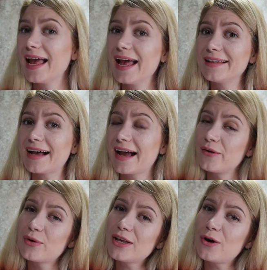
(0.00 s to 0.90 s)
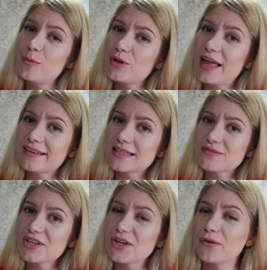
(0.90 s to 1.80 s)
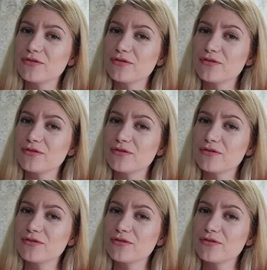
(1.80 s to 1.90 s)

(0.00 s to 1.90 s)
And I really hope you liked this video.